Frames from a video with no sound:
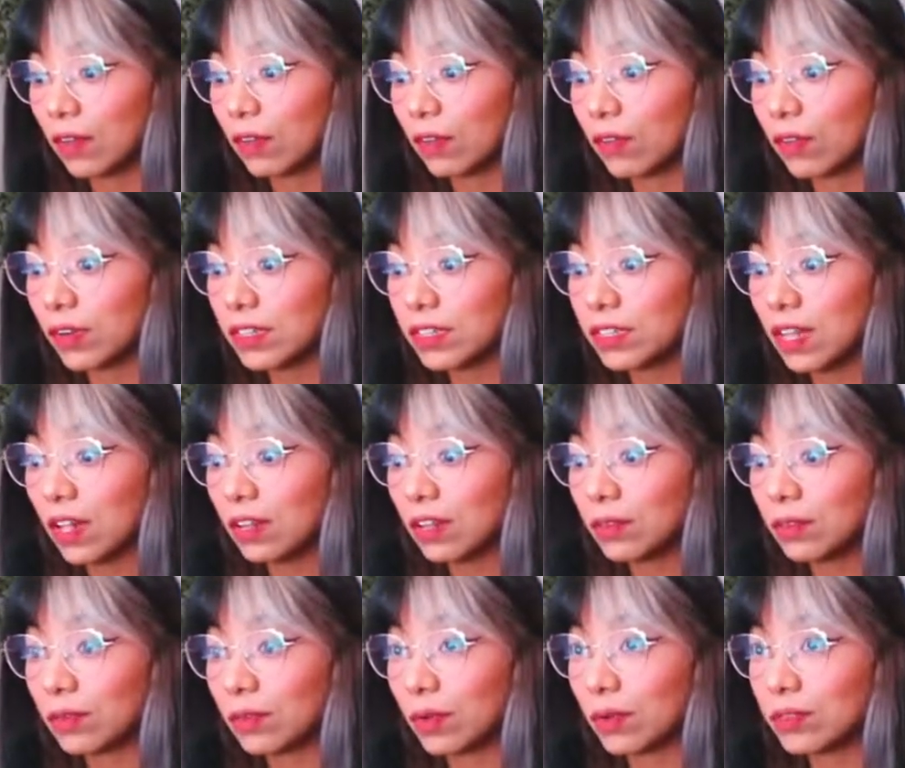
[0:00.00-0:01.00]
Reverse
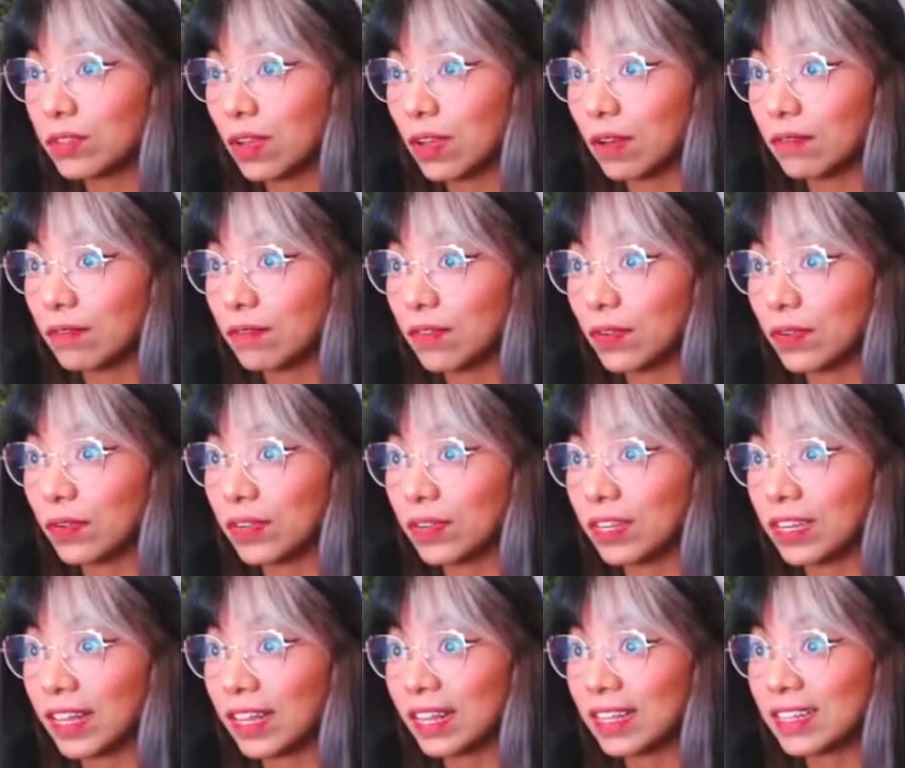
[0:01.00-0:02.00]
Holo Rotom Phone,
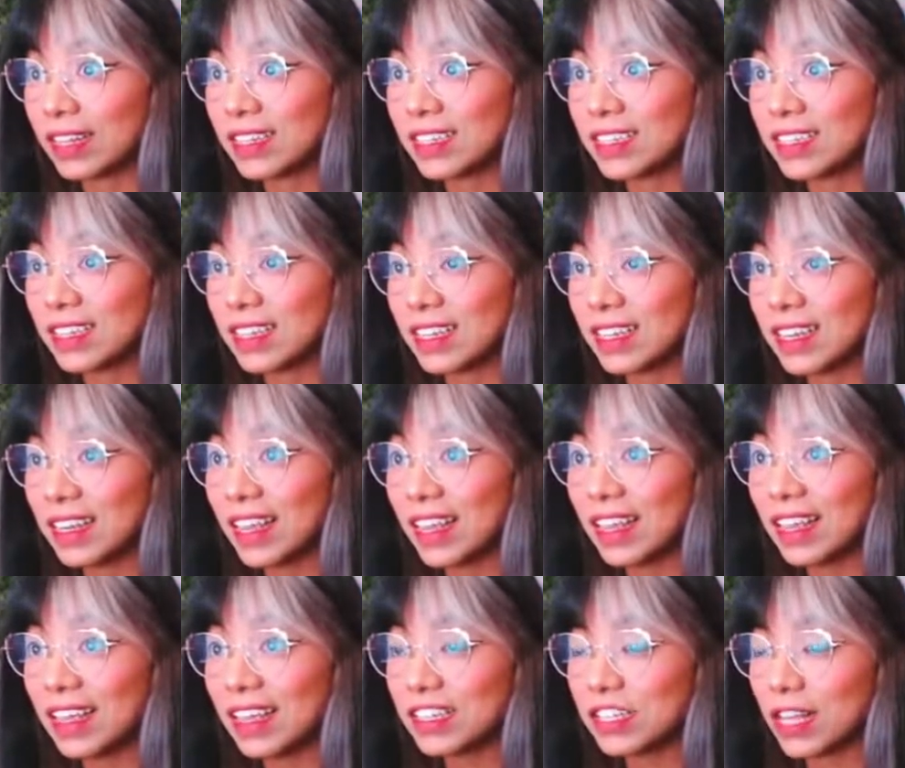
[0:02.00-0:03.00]
and I can see an
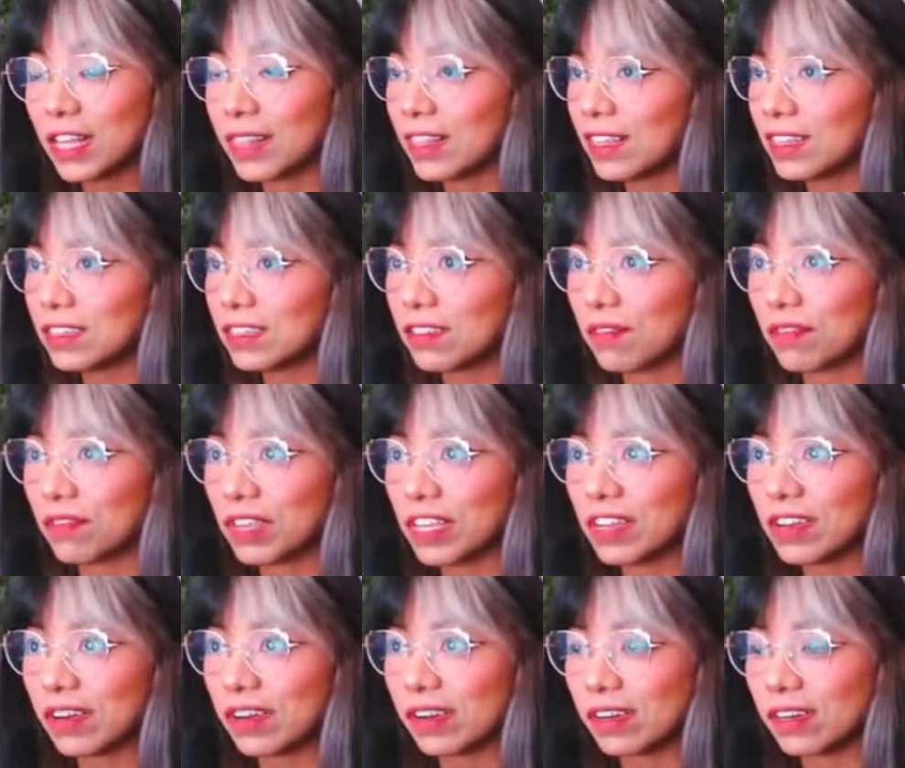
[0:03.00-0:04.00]
edge. I think it's a V
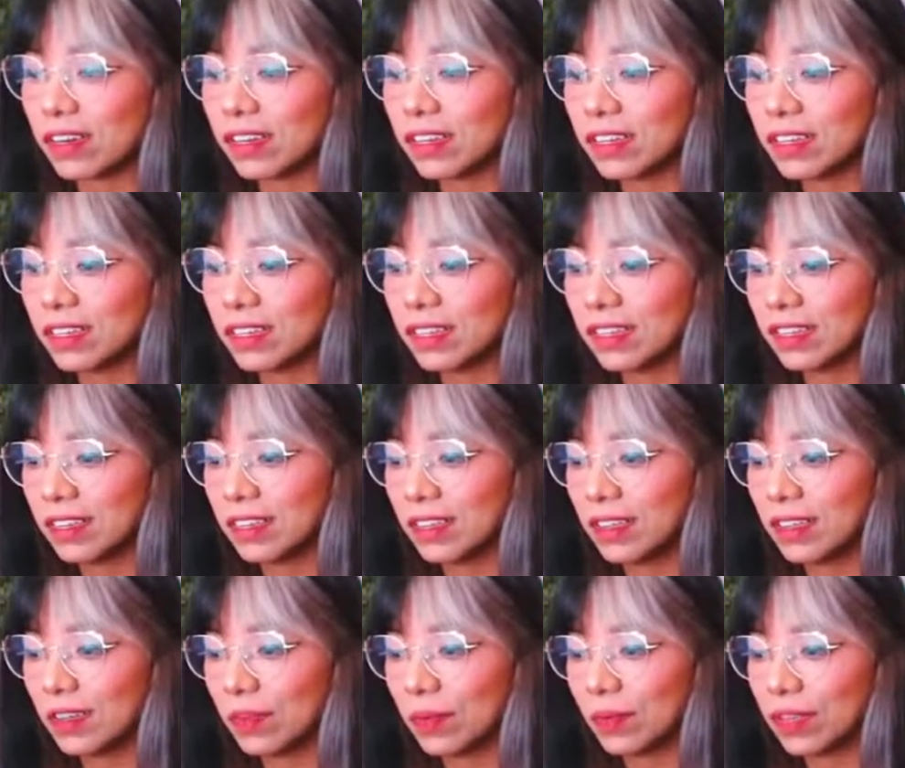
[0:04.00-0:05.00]
card.
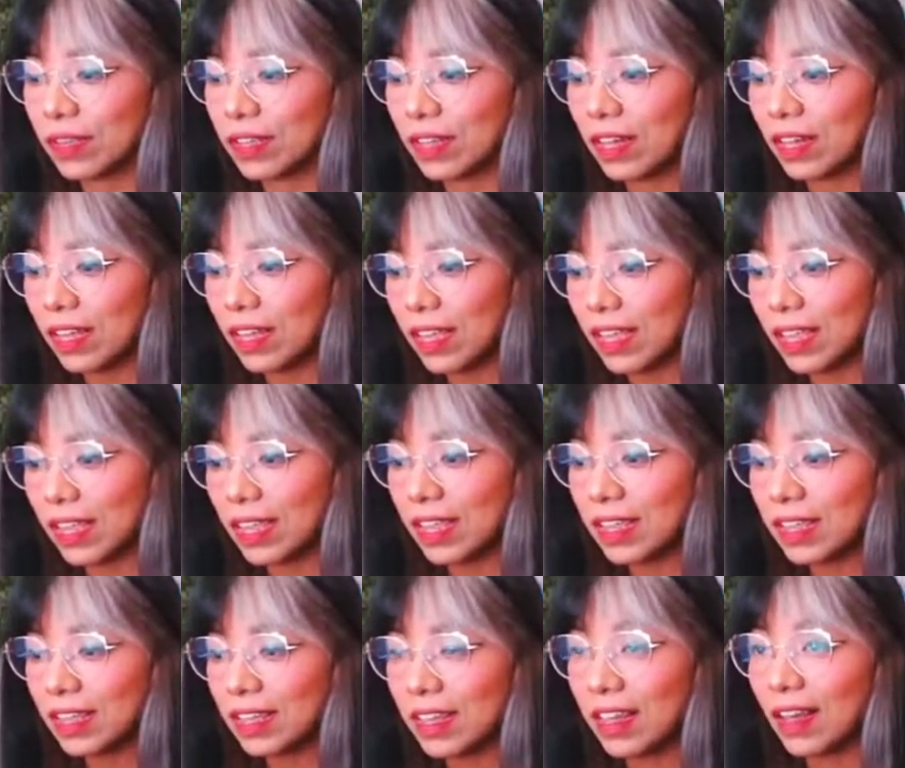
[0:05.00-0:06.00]
We got
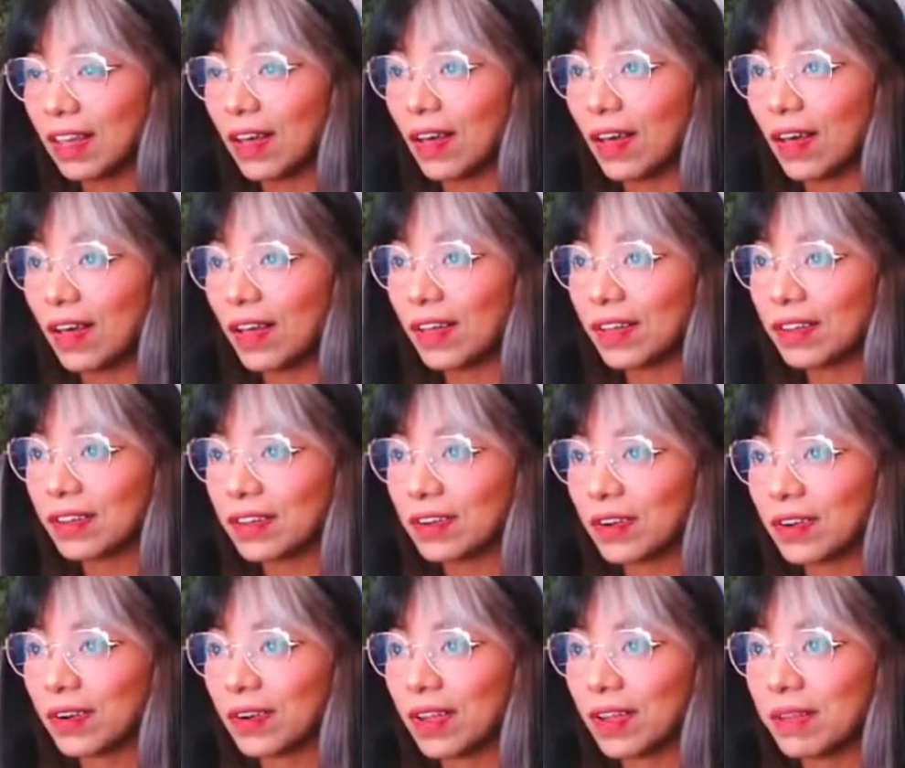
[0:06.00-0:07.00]
a
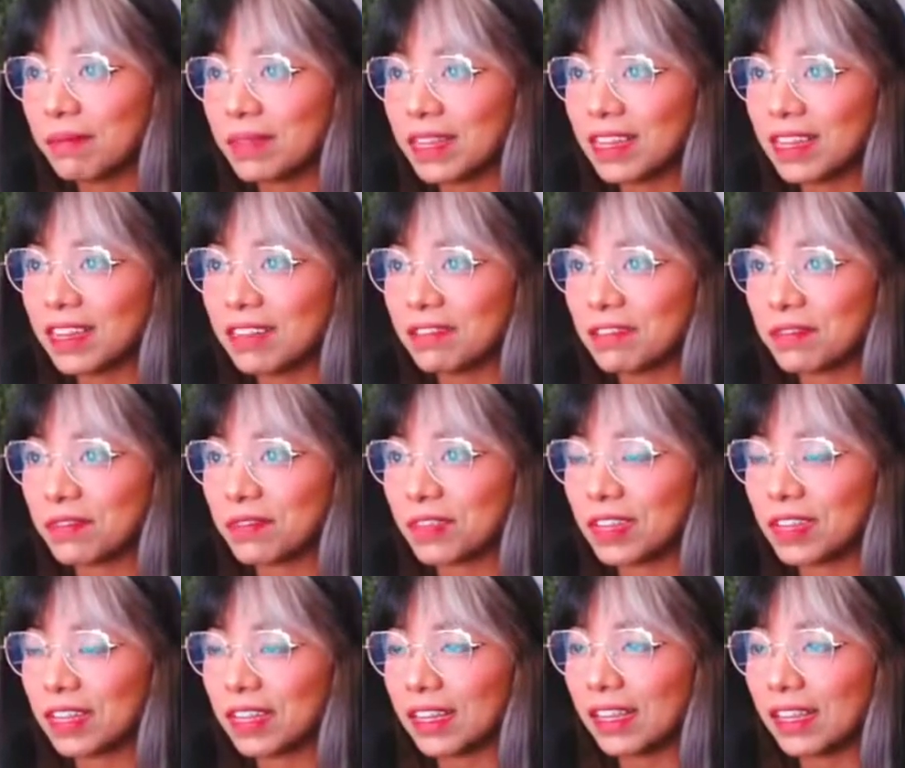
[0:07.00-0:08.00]
Alcremie
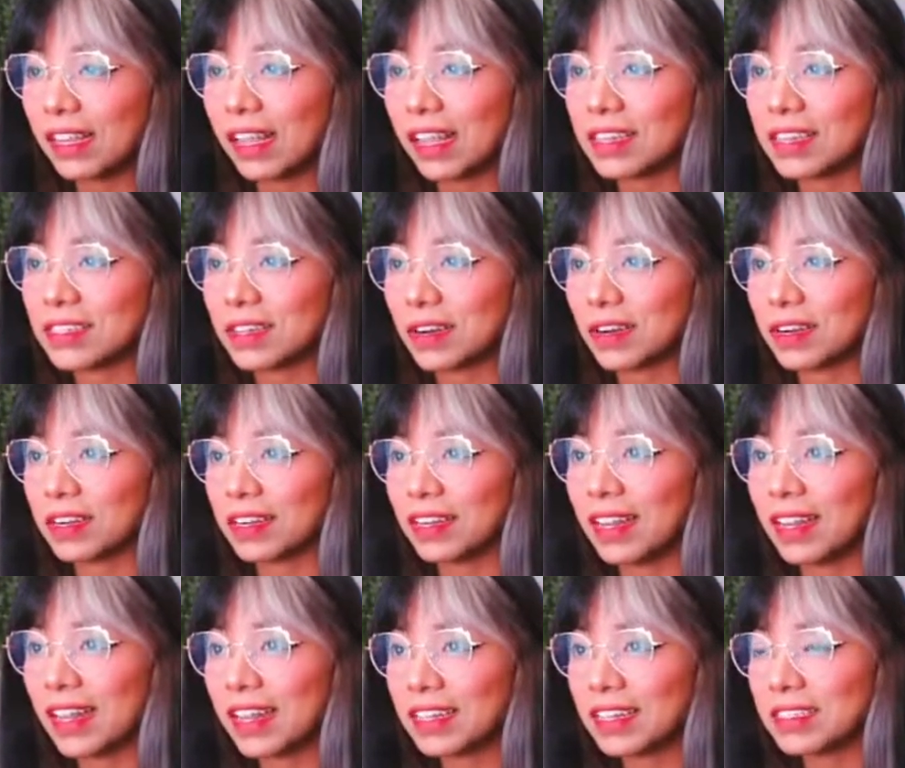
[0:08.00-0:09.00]
V as our
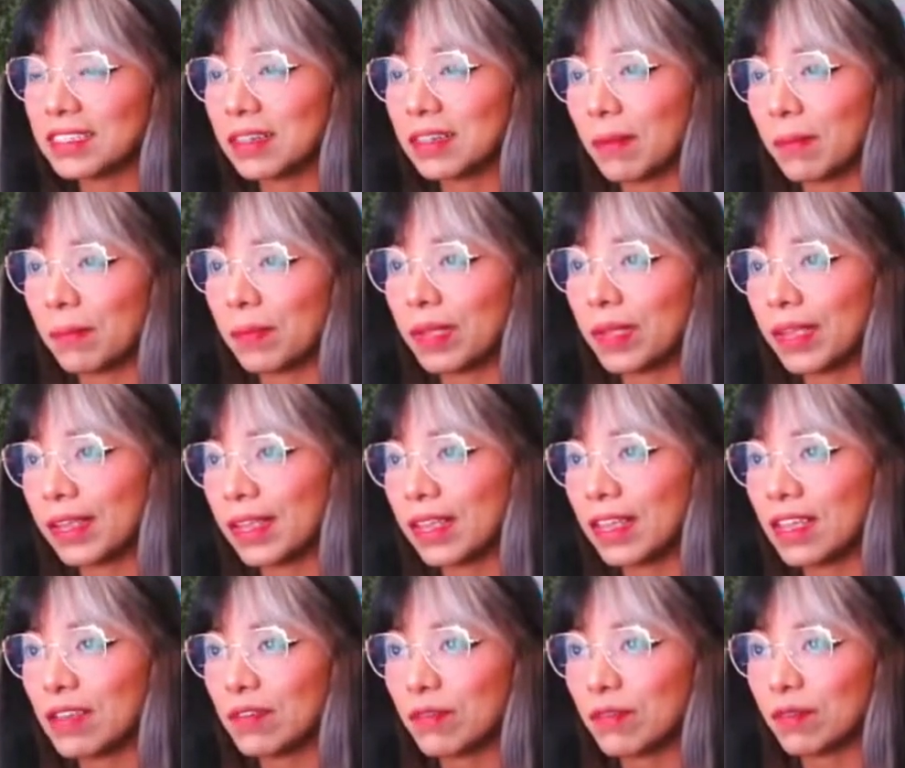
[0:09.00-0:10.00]
next big
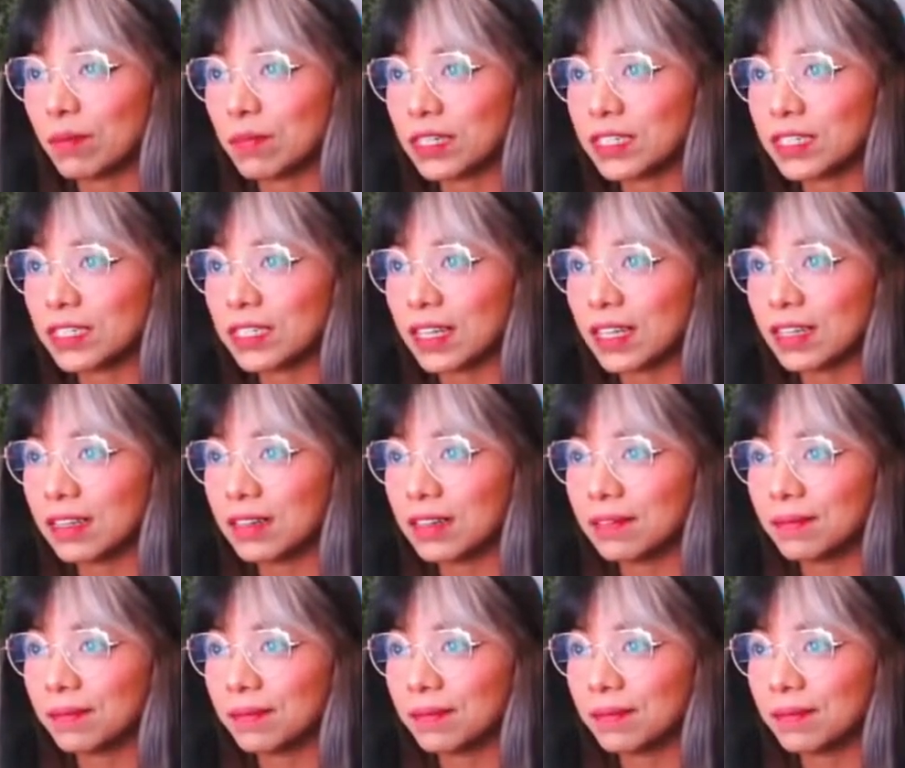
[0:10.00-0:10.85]
hit from the set.